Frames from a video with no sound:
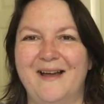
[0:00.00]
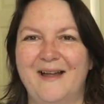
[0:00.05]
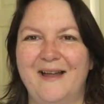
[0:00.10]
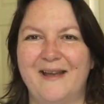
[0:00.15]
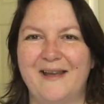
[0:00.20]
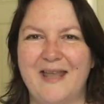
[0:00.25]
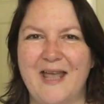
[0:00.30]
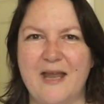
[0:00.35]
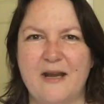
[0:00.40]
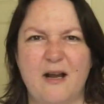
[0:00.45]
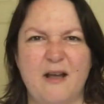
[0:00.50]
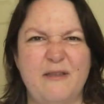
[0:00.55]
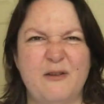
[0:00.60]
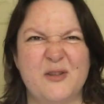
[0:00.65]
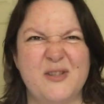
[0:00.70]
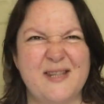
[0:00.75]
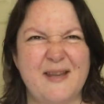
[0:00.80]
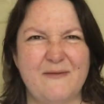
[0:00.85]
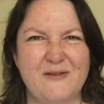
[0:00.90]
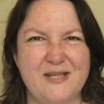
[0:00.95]
Again, I
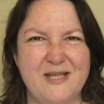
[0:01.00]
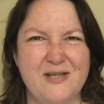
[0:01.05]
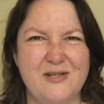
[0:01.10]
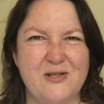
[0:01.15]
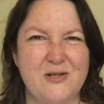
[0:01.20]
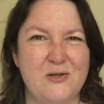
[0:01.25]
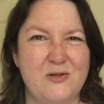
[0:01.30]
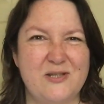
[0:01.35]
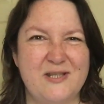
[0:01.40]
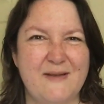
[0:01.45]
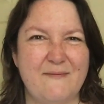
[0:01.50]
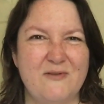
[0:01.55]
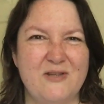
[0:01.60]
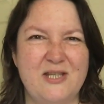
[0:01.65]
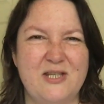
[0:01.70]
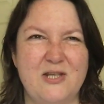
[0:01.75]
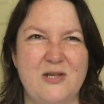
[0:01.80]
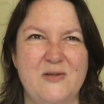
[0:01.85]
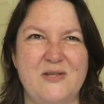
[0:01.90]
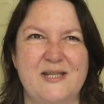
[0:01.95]
thought
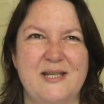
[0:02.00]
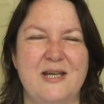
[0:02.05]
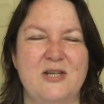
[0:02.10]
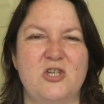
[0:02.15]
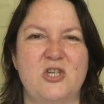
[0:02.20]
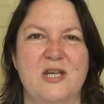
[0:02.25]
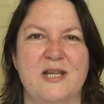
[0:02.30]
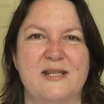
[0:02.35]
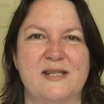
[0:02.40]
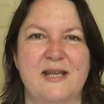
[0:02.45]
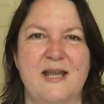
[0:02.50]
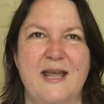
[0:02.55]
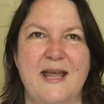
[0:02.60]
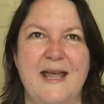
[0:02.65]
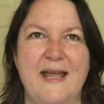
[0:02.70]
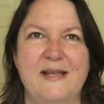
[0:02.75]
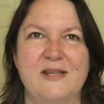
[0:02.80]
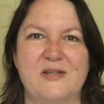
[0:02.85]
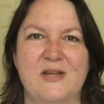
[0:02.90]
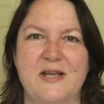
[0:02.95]
72 stitches.
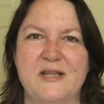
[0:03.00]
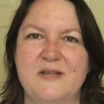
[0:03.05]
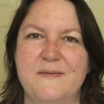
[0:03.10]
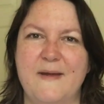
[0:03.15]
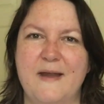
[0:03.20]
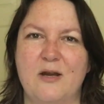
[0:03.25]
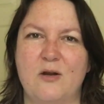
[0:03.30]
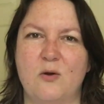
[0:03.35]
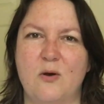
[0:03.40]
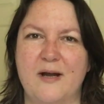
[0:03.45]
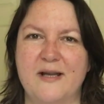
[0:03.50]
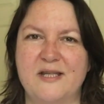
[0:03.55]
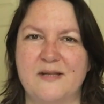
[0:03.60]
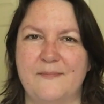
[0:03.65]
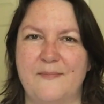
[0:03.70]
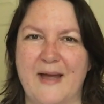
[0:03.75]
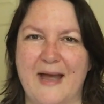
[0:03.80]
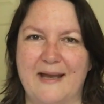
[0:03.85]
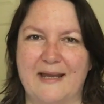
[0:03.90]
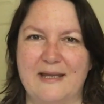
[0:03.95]
It's going to make quite a
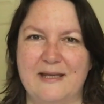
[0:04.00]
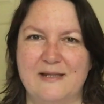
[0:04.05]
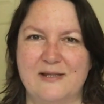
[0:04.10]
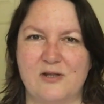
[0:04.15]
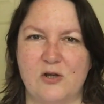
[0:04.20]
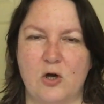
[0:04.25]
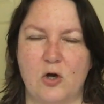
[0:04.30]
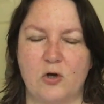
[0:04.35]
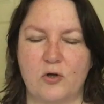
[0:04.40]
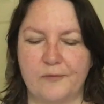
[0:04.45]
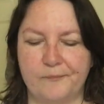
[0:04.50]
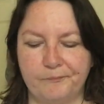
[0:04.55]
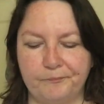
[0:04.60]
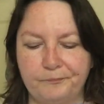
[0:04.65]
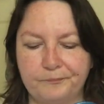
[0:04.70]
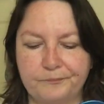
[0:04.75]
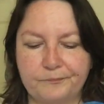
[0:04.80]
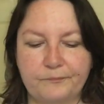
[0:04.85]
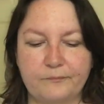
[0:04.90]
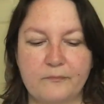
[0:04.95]
baggy sock.
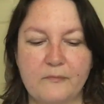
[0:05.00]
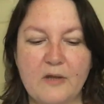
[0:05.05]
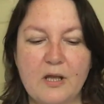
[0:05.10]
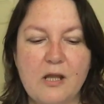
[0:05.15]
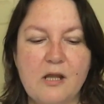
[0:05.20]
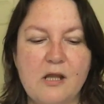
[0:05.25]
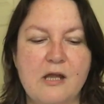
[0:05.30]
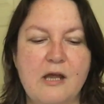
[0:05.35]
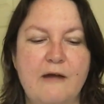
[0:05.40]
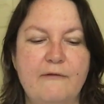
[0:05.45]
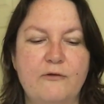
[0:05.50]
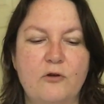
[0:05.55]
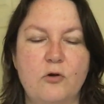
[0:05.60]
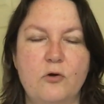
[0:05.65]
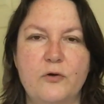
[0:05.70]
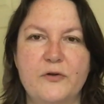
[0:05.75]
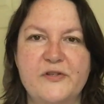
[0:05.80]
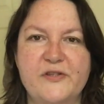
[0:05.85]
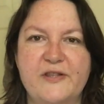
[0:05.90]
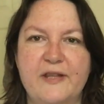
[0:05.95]
Of
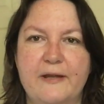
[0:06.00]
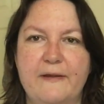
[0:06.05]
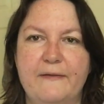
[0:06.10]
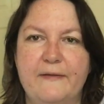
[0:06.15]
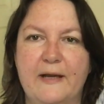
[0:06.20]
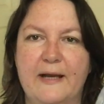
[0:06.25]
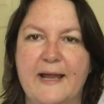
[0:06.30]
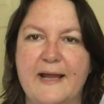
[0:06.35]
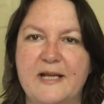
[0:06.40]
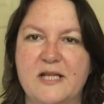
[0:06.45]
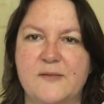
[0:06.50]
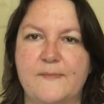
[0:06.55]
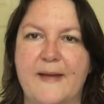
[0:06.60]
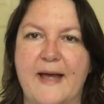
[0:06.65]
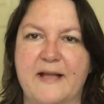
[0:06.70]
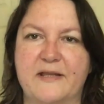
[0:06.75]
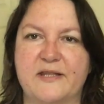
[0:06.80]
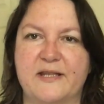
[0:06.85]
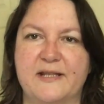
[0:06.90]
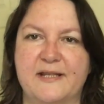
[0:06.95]
course, the lace
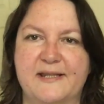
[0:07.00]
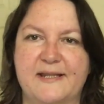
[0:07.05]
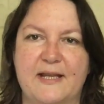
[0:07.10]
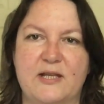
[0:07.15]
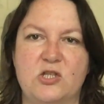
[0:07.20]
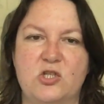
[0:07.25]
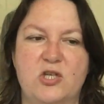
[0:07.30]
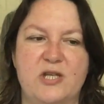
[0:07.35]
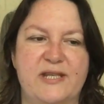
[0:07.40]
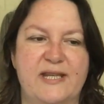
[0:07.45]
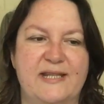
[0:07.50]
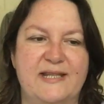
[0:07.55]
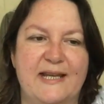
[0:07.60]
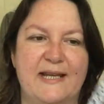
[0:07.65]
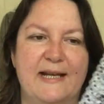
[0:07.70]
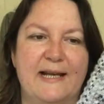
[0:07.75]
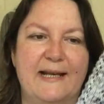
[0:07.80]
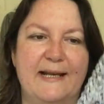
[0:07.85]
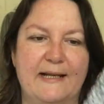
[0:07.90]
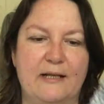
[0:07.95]
pattern cinches it
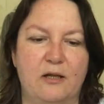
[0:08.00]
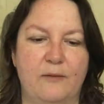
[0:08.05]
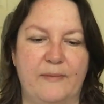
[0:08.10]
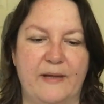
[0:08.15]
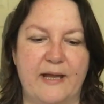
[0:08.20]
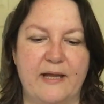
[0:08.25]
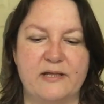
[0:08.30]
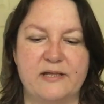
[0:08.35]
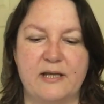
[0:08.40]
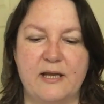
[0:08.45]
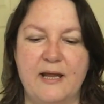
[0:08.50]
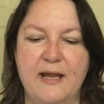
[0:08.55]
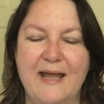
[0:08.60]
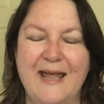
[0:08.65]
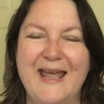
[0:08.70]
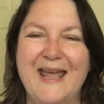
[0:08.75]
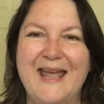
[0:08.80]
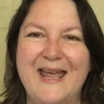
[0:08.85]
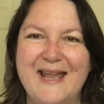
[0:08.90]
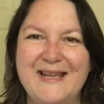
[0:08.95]
in a little bit.
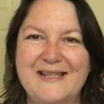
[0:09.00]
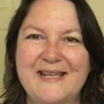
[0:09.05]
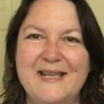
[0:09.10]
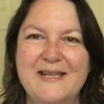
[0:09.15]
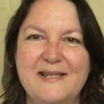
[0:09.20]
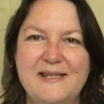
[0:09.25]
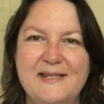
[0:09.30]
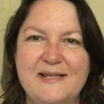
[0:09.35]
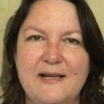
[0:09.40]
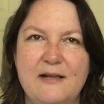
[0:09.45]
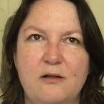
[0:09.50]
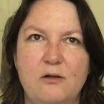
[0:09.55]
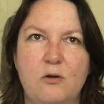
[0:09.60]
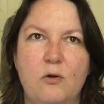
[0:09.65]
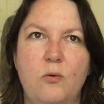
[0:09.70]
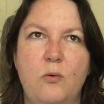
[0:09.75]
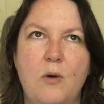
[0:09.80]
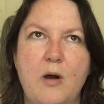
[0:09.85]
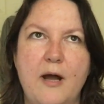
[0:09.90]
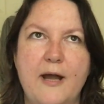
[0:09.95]
It is still
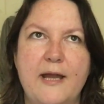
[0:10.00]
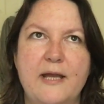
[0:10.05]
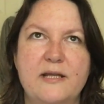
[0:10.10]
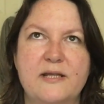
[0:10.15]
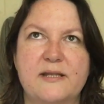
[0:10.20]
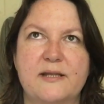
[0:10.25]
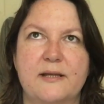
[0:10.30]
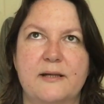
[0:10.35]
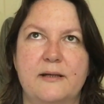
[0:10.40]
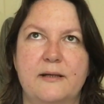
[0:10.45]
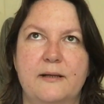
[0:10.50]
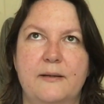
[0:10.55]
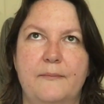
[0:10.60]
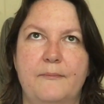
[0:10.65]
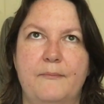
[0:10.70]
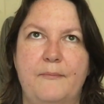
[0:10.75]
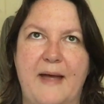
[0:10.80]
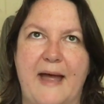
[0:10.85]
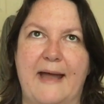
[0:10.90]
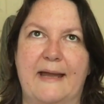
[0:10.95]
quite
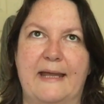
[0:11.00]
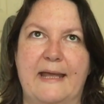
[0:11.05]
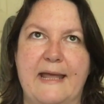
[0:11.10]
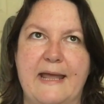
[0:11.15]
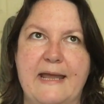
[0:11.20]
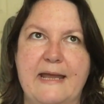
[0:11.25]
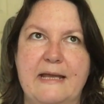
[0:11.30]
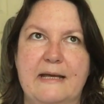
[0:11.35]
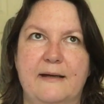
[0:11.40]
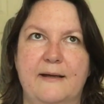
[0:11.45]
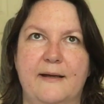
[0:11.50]
baggy.